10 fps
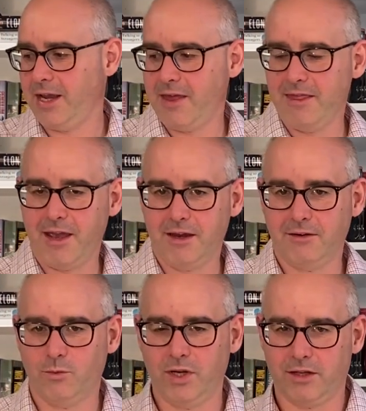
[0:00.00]
And
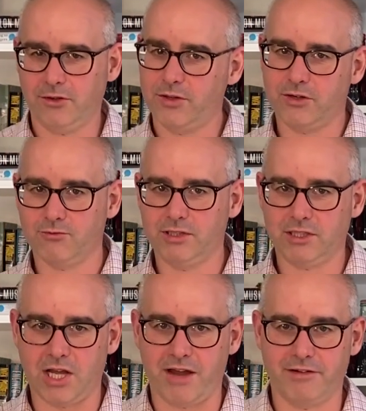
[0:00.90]
then we all know that
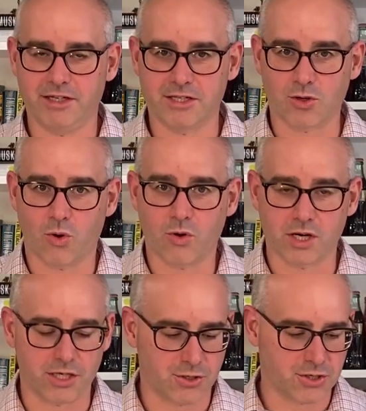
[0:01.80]
real lava is
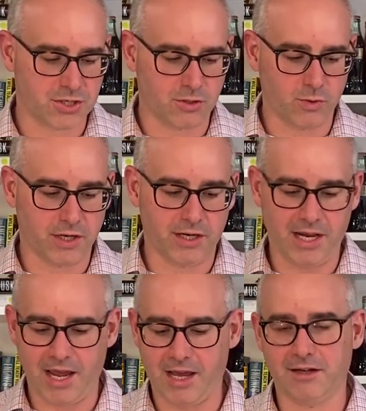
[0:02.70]
orange, so we're
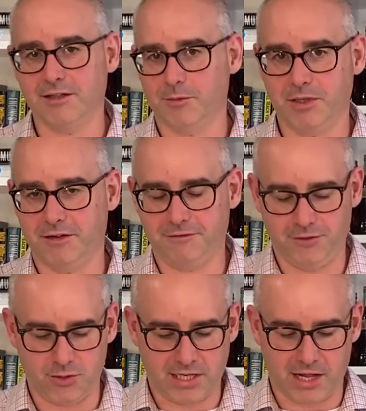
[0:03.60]
gonna add a little bit of
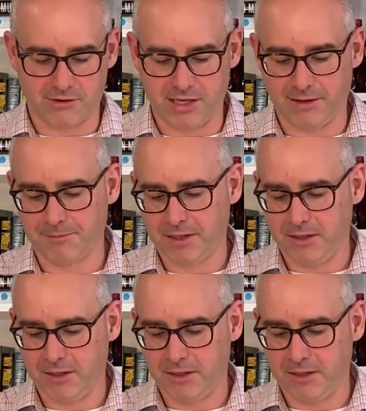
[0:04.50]
food coloring.